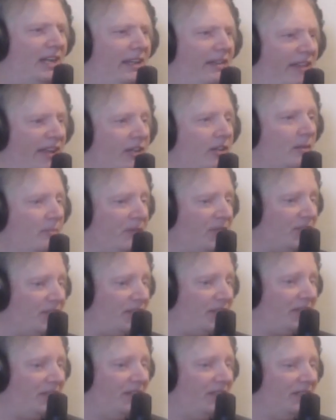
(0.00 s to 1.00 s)
I like her
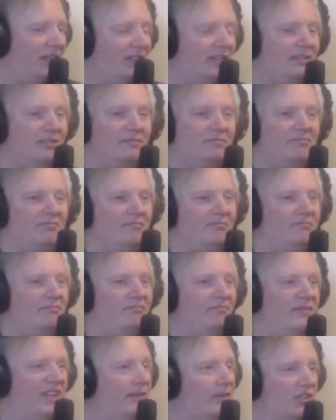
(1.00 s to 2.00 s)
music.
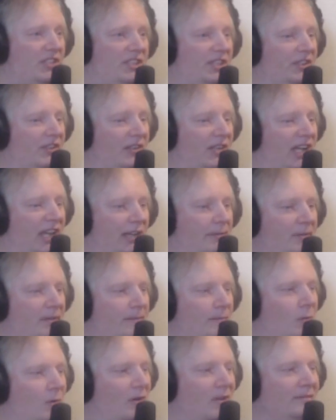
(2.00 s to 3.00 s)
Never seen her live
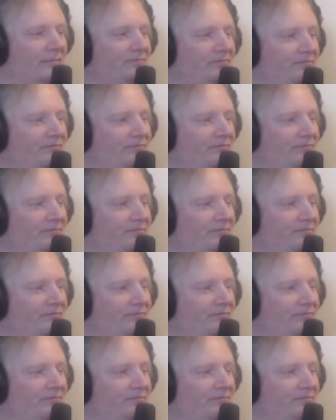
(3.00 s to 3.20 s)
before.